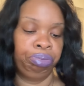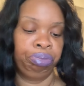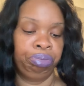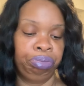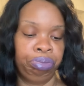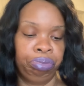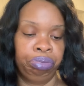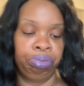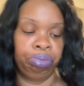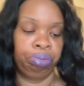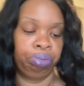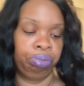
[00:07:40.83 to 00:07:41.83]

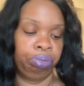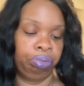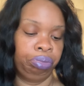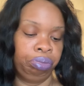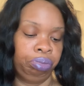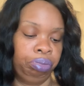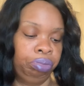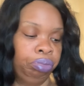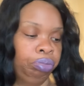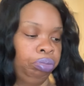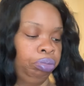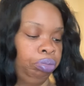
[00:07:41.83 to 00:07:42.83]

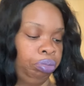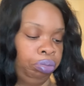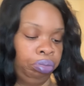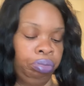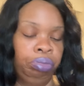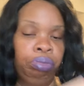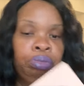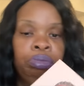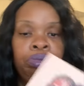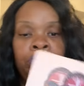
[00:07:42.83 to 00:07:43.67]
Nothing is said.